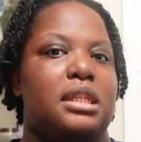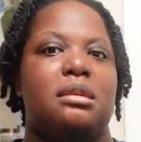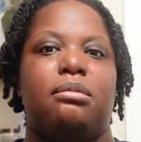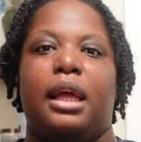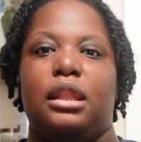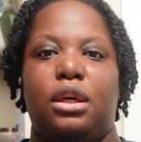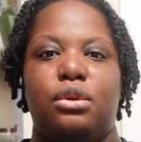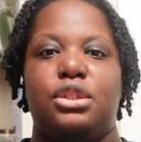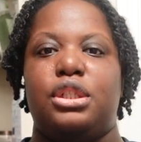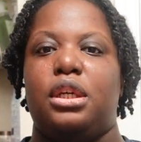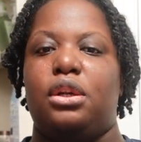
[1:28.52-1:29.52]
some like
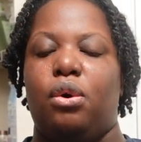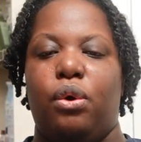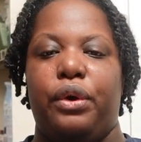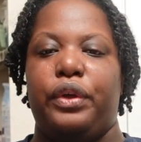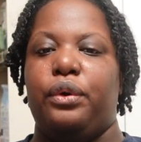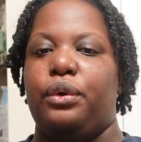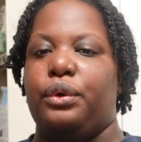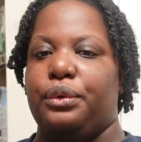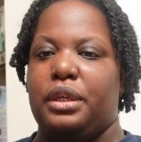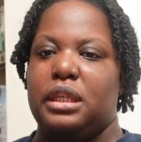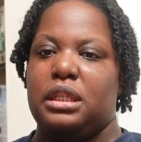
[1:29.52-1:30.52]
lotion, oil,
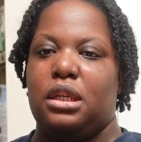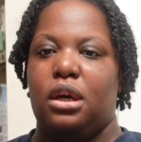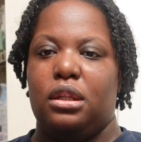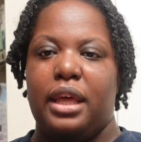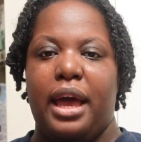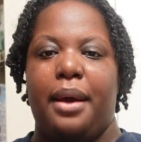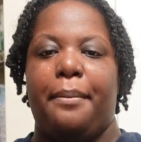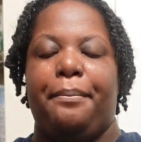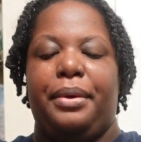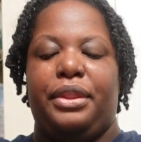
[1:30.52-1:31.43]
grease and all that.